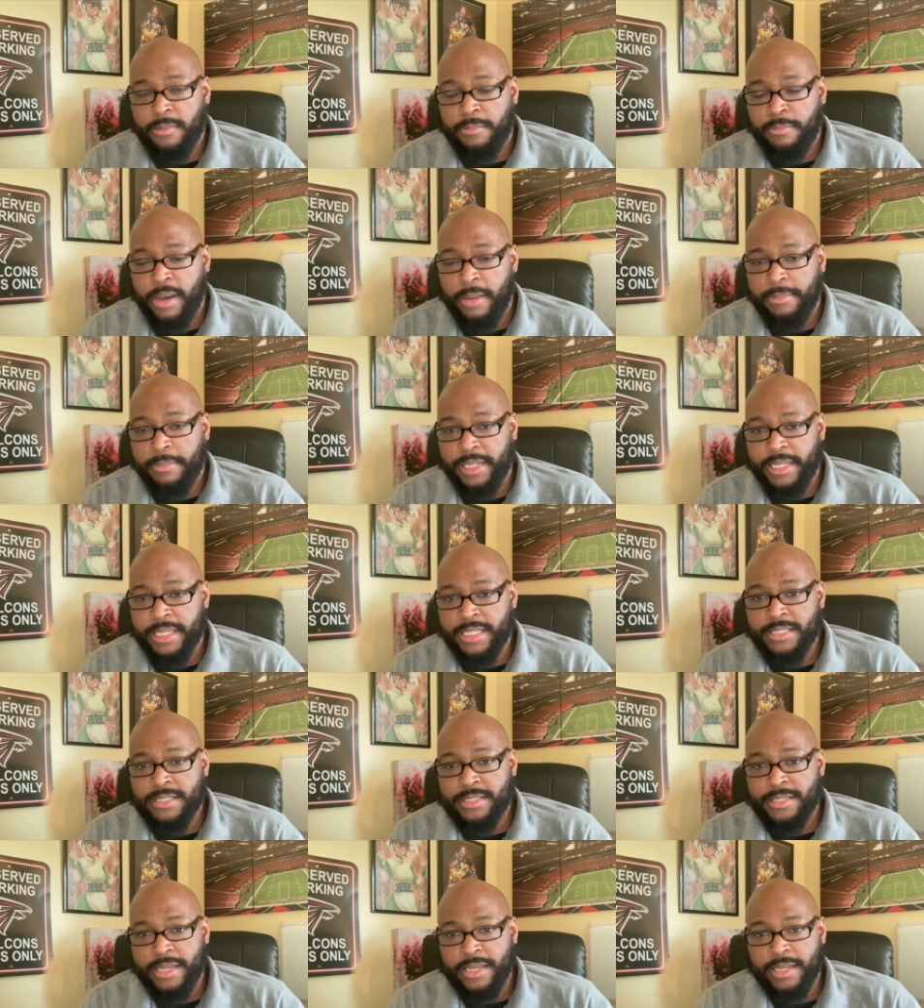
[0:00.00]
the pup
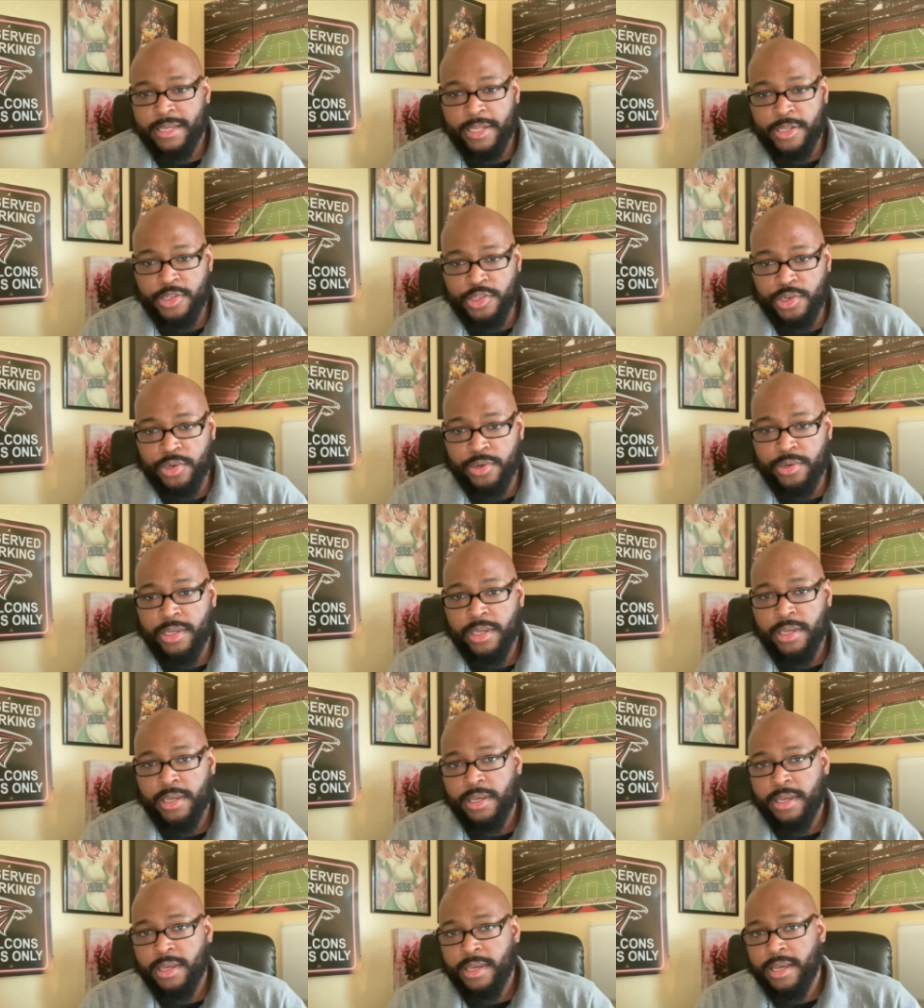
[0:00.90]
list injured.
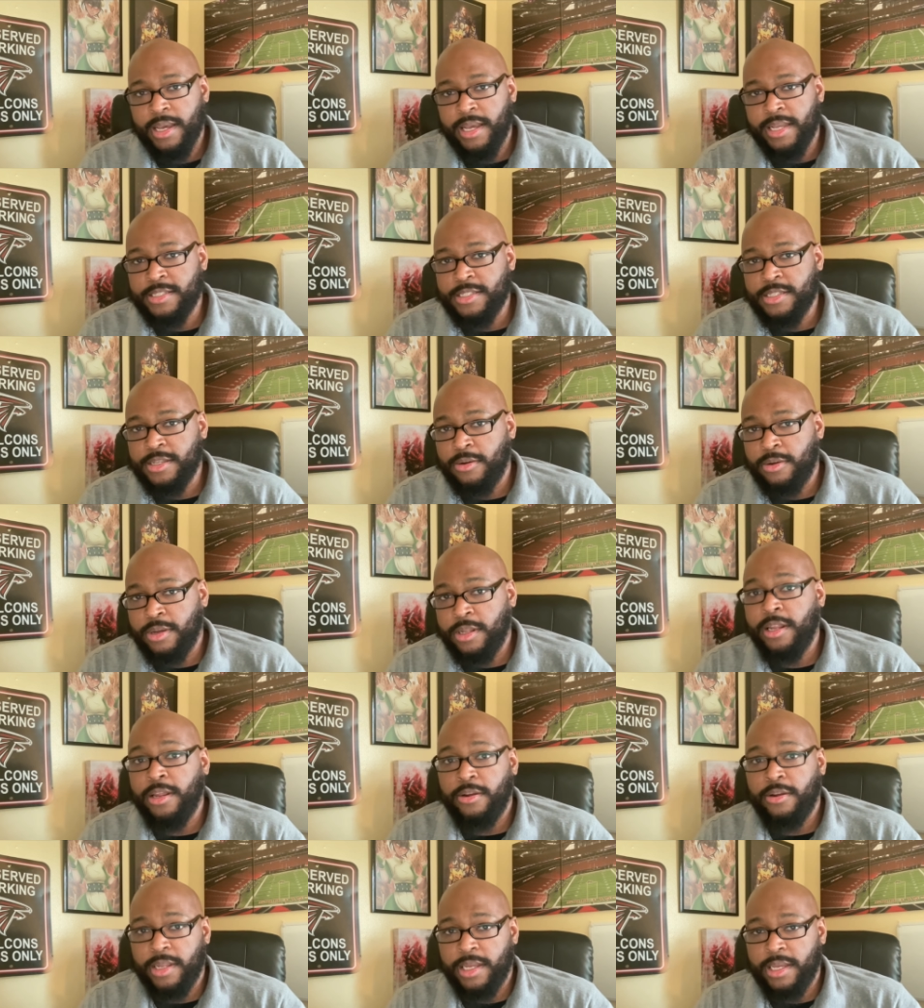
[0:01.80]
And so
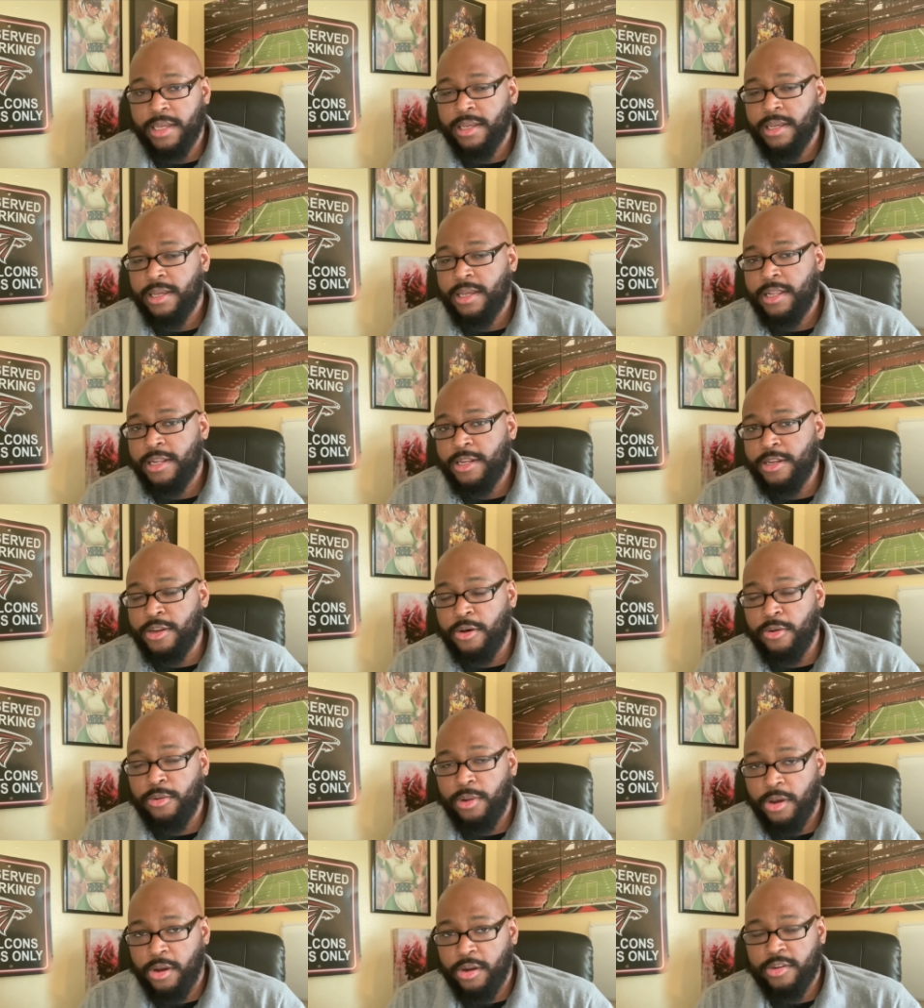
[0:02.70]
clearly,
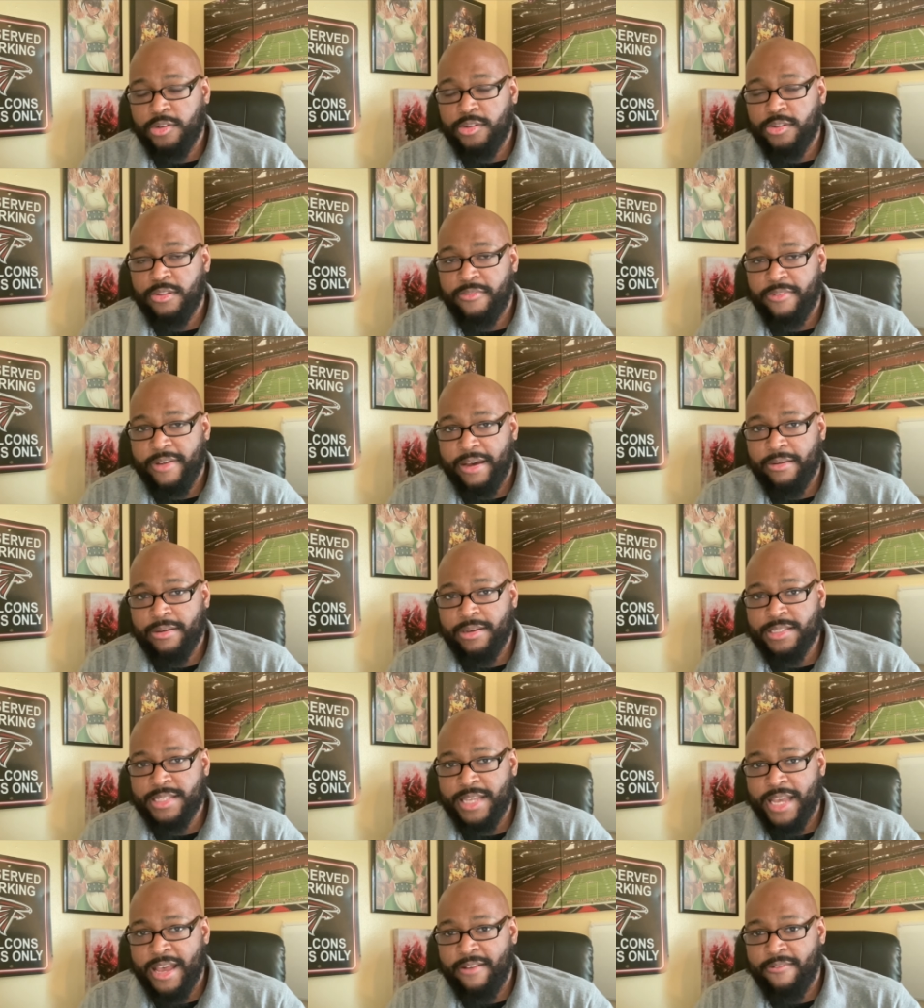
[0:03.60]
no longer do the
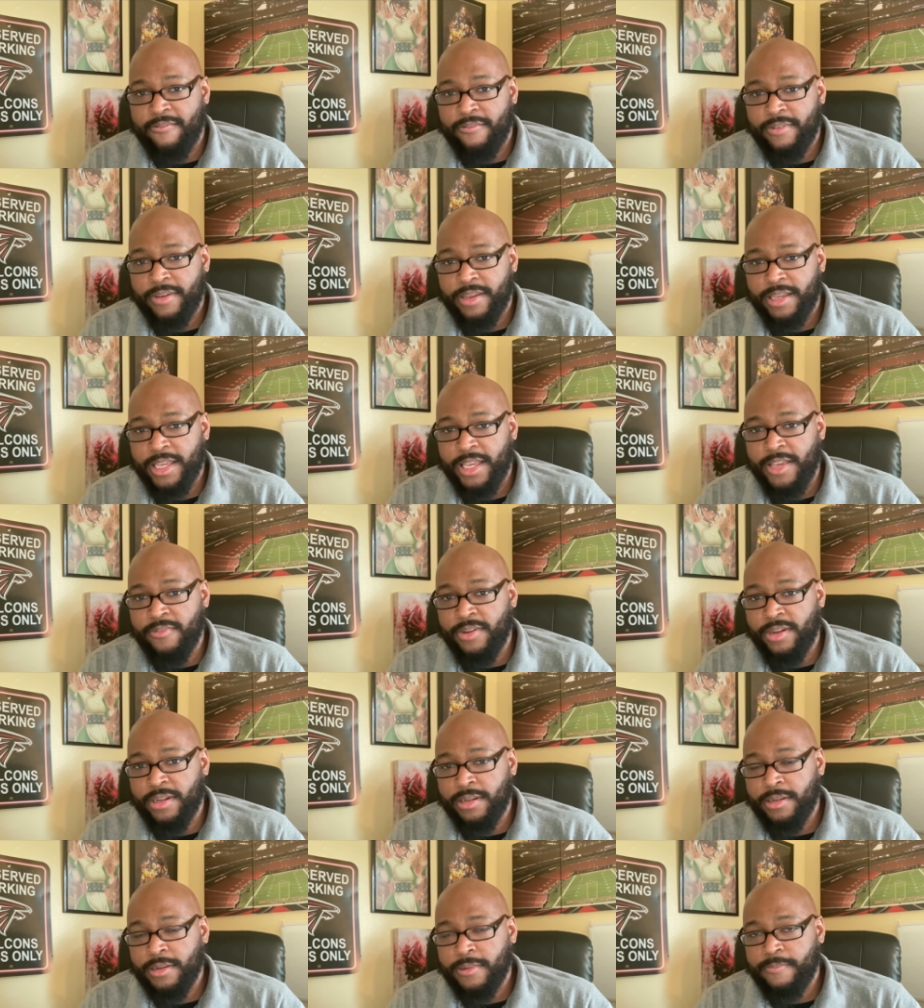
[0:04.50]
Falcons have
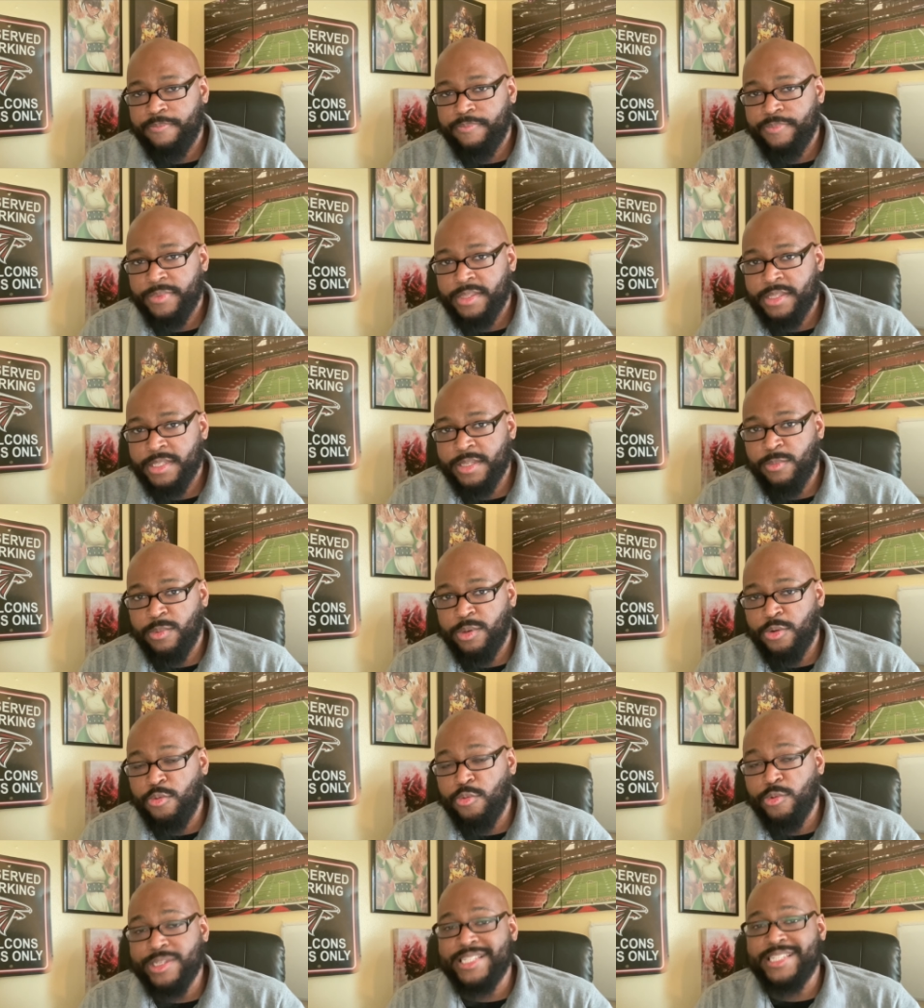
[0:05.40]
even someone
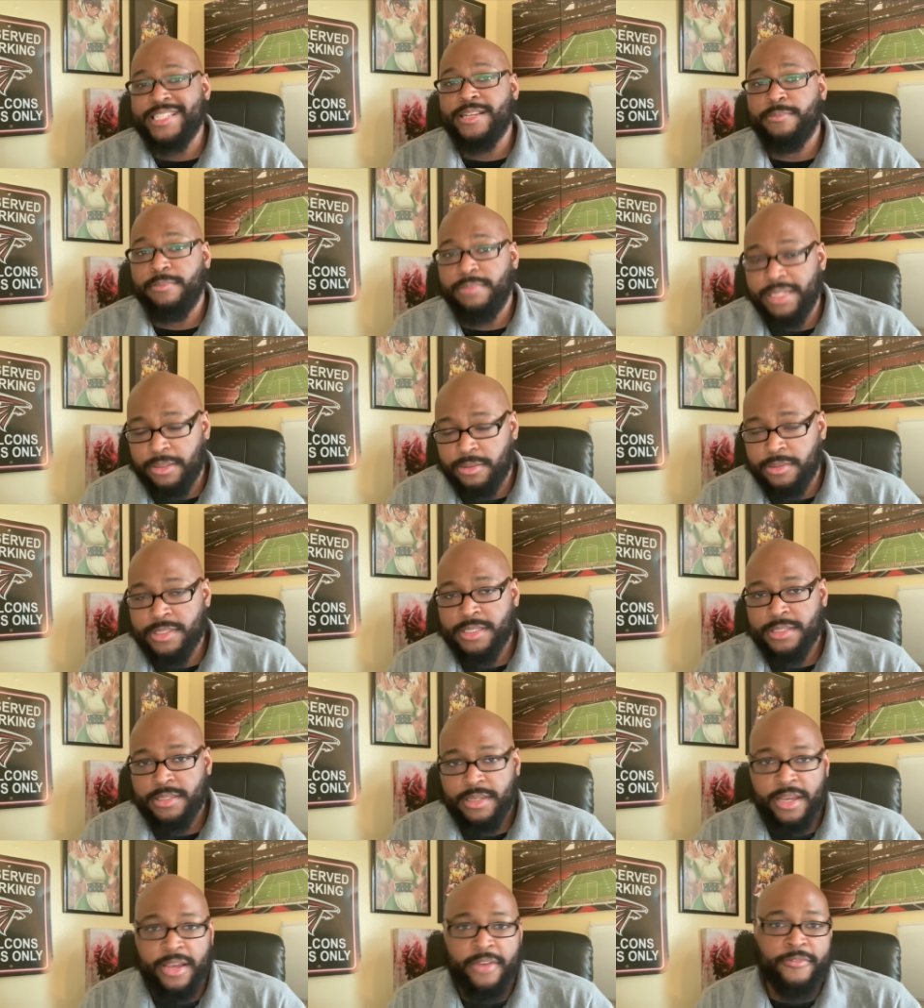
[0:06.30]
who
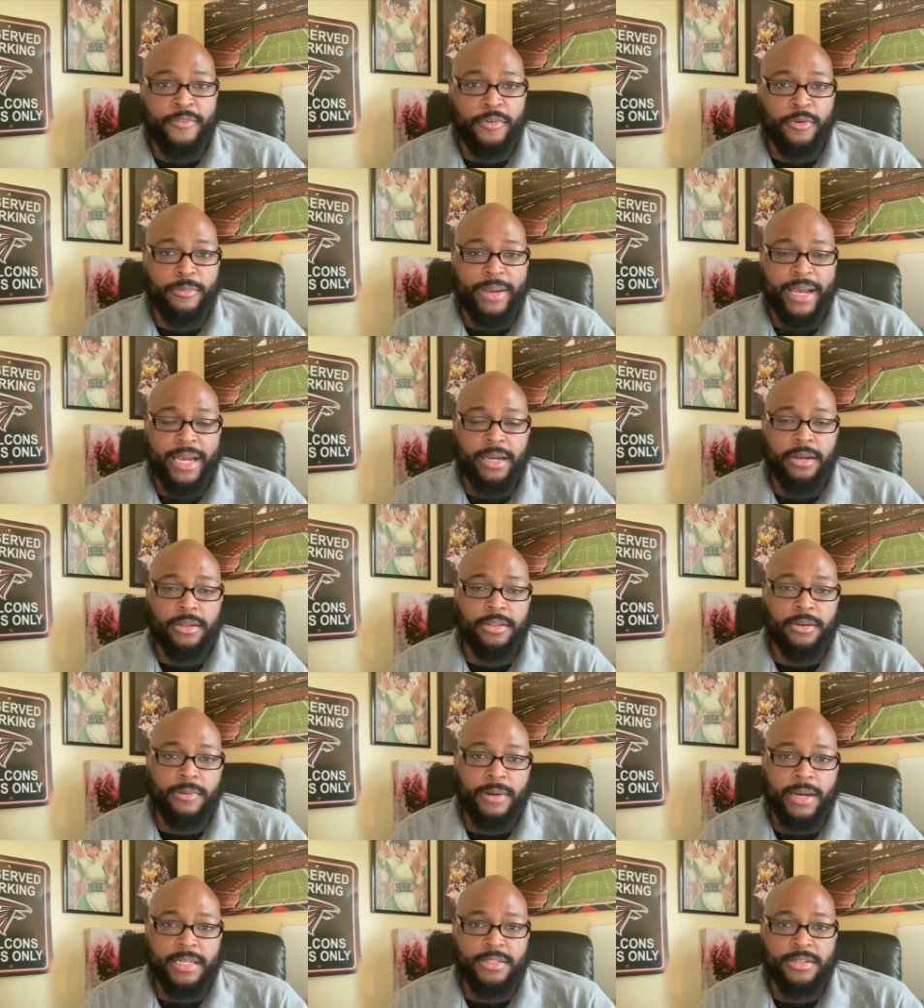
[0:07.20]
resembles a fullback on
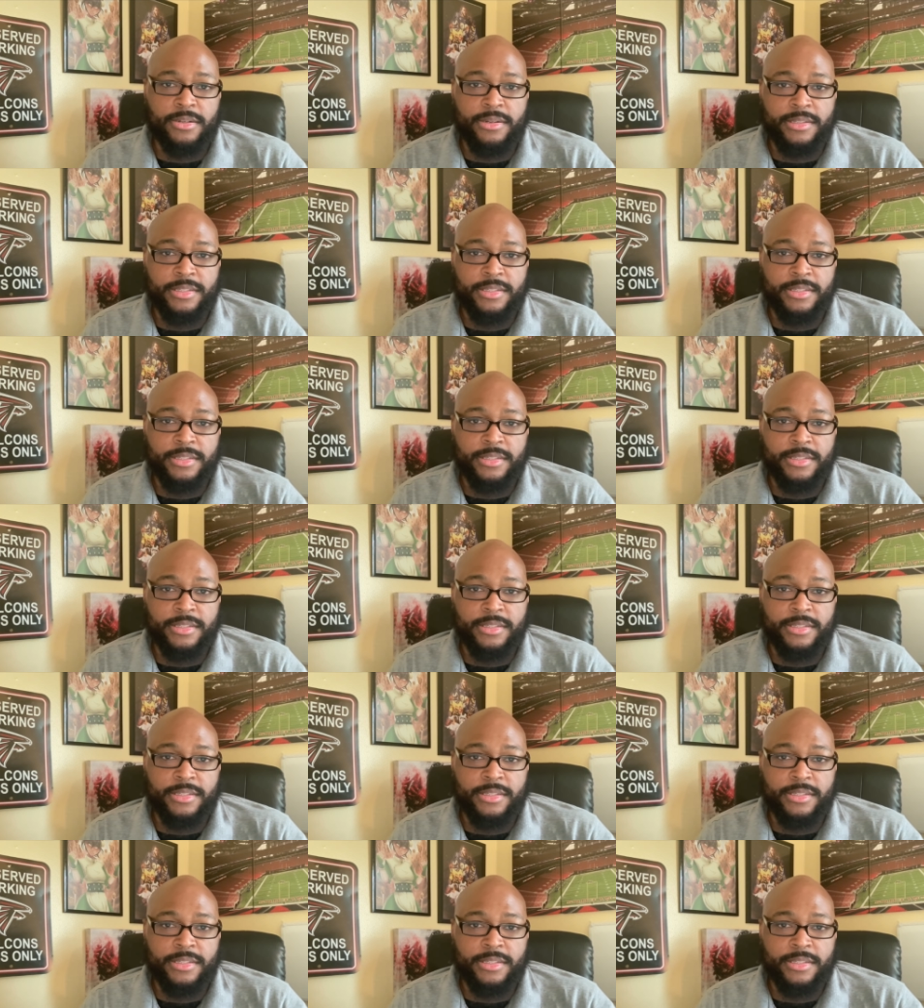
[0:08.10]
the roster.